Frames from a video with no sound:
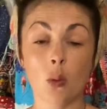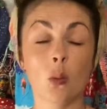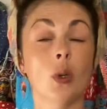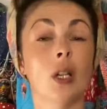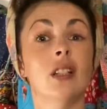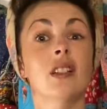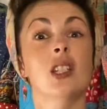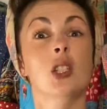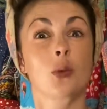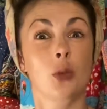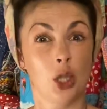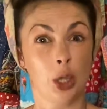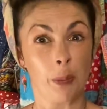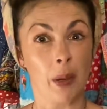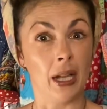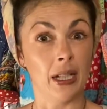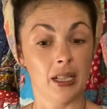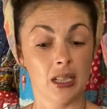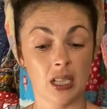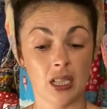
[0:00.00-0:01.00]
Well, the squish
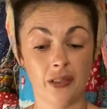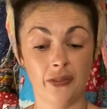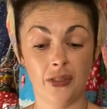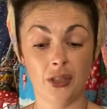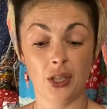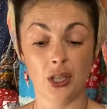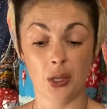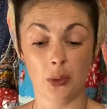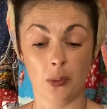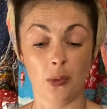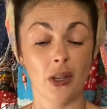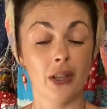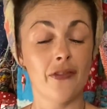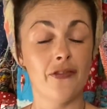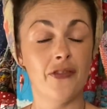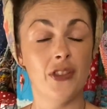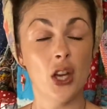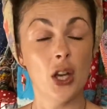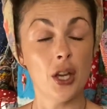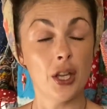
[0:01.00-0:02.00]
palette's the
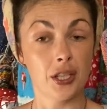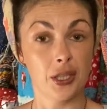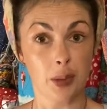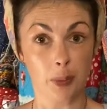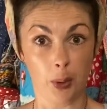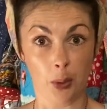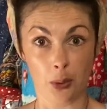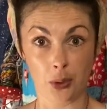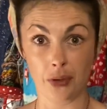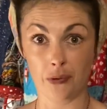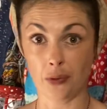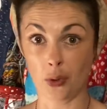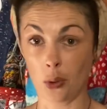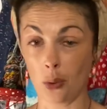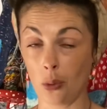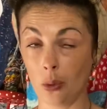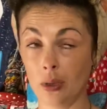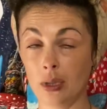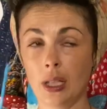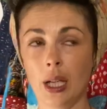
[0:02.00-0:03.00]
first port of
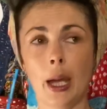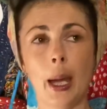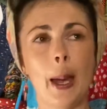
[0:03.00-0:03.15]
call,